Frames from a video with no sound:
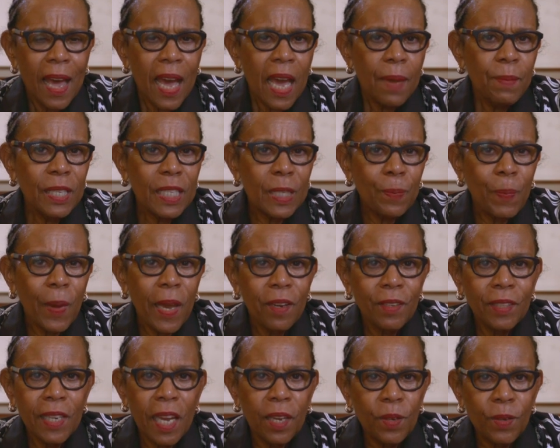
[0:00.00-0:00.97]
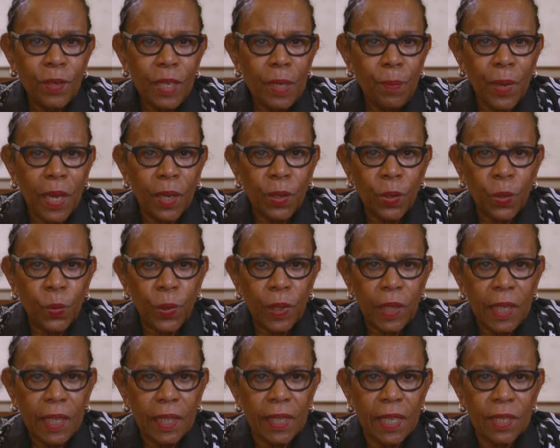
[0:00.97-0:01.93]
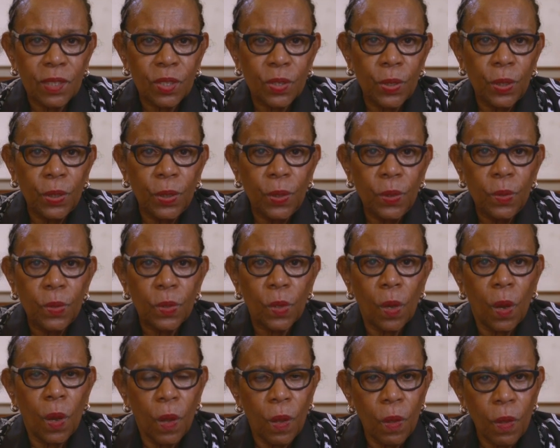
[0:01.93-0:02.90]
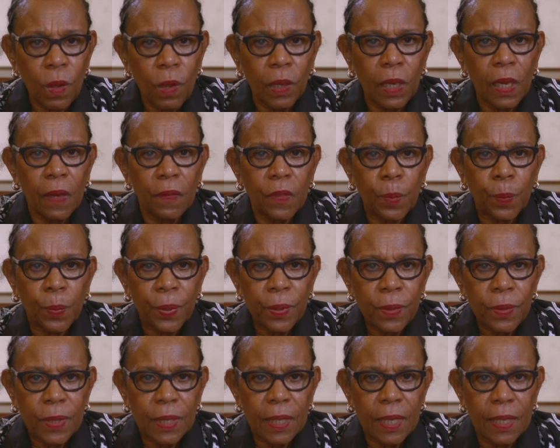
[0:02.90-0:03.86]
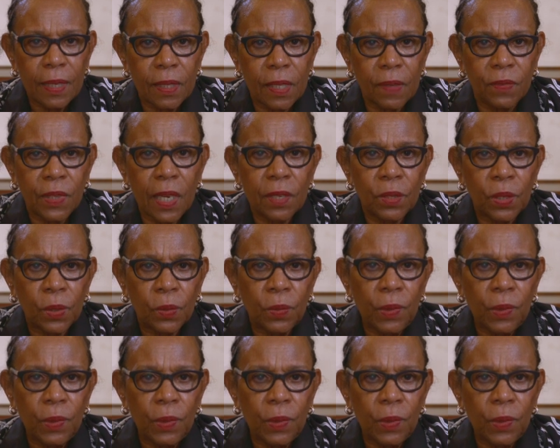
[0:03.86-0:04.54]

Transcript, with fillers: I'm inspired not only by your willingness to use all of the proceeds of Dr.